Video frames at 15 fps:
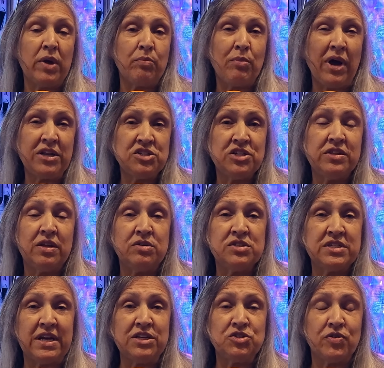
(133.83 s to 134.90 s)
matching those
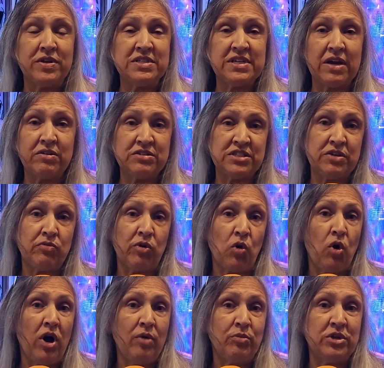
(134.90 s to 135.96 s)
data integrity
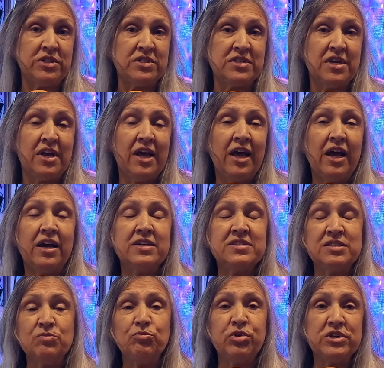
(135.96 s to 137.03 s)
requirements as
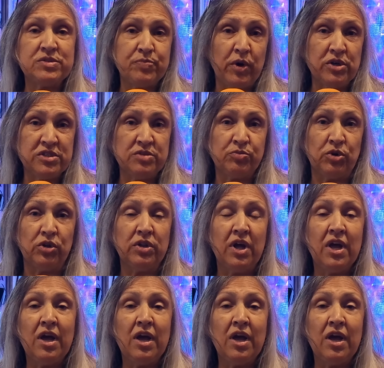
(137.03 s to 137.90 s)
simple as possible